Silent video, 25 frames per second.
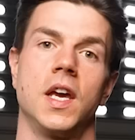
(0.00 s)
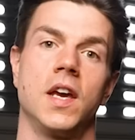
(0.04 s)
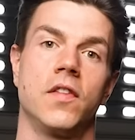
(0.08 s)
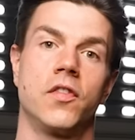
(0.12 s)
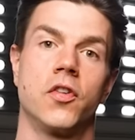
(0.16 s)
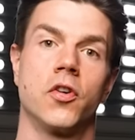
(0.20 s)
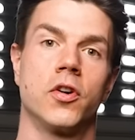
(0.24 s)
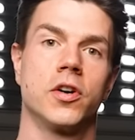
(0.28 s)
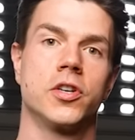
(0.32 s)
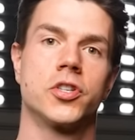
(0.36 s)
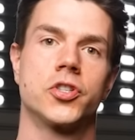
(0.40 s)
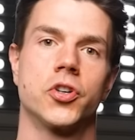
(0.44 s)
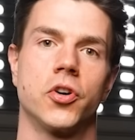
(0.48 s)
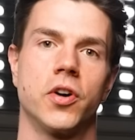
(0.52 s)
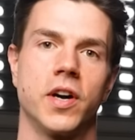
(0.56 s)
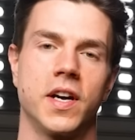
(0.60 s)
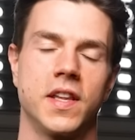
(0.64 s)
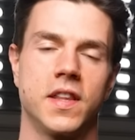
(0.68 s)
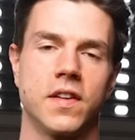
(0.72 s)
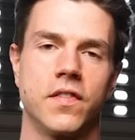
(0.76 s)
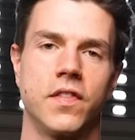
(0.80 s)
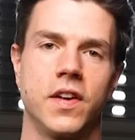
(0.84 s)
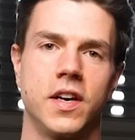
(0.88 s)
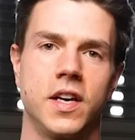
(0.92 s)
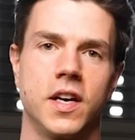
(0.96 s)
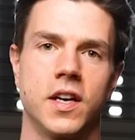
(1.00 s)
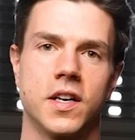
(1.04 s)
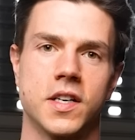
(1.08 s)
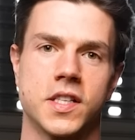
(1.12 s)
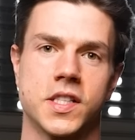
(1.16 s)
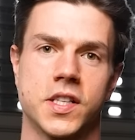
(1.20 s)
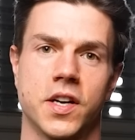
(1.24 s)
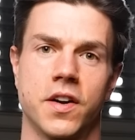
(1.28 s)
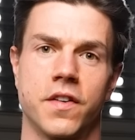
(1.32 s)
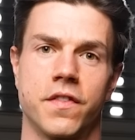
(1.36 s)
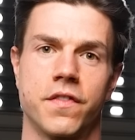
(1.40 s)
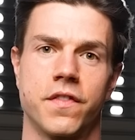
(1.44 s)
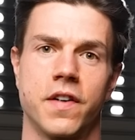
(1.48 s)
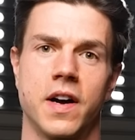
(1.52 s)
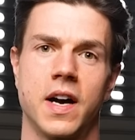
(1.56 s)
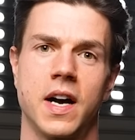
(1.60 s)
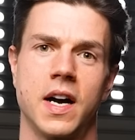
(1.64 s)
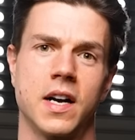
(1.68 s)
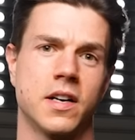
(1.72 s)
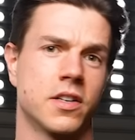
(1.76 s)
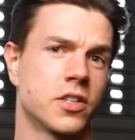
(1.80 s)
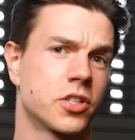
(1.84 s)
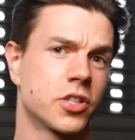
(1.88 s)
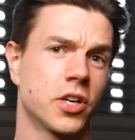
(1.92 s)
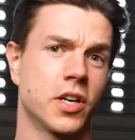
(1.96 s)
If you're enjoying the video so
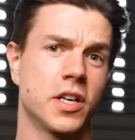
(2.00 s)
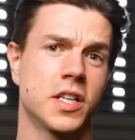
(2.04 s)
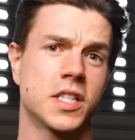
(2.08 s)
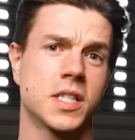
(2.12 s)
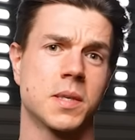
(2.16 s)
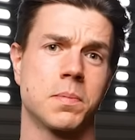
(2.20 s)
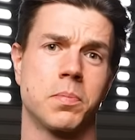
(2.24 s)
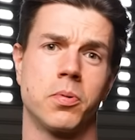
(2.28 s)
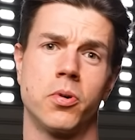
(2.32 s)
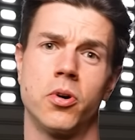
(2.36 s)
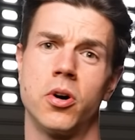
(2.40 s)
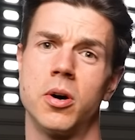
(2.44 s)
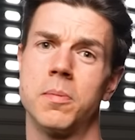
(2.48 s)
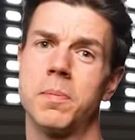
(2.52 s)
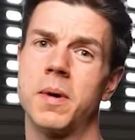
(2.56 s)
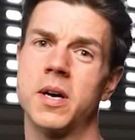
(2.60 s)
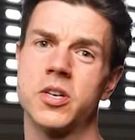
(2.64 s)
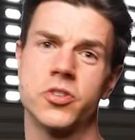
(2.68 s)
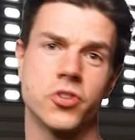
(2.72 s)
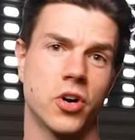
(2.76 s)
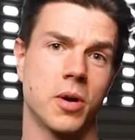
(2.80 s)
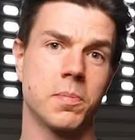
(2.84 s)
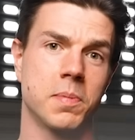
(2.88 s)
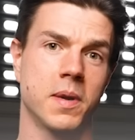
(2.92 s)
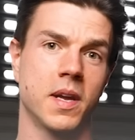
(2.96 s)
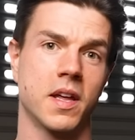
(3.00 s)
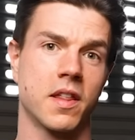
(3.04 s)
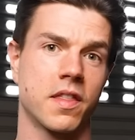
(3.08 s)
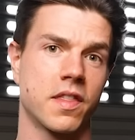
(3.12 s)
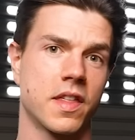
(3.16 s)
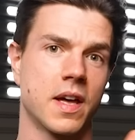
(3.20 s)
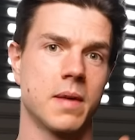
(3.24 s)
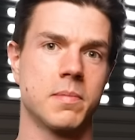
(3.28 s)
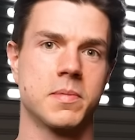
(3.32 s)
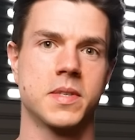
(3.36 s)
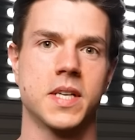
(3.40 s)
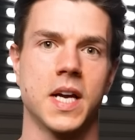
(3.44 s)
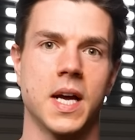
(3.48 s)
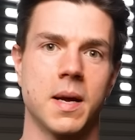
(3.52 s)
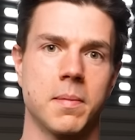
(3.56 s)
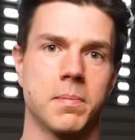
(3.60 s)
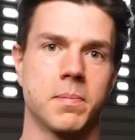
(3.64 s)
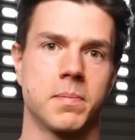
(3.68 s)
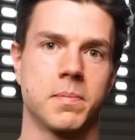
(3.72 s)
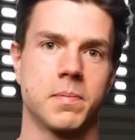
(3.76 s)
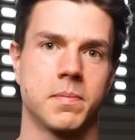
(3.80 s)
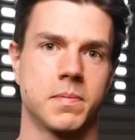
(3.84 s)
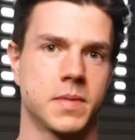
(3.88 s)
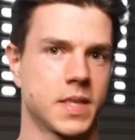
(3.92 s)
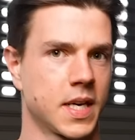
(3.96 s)
far, show your support by dropping a thumbs
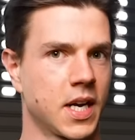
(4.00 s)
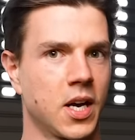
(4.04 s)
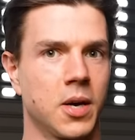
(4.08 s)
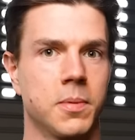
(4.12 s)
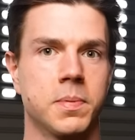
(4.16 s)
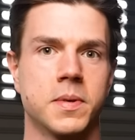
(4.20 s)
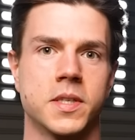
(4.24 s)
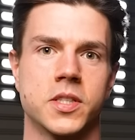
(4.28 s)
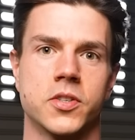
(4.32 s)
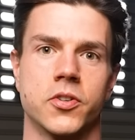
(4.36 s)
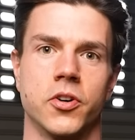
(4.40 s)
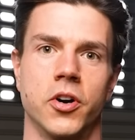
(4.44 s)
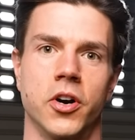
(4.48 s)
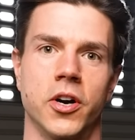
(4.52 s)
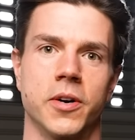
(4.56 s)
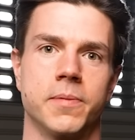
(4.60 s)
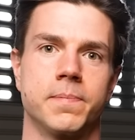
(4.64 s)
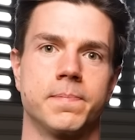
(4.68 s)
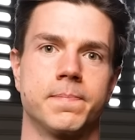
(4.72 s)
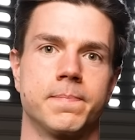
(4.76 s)
up to help us grow.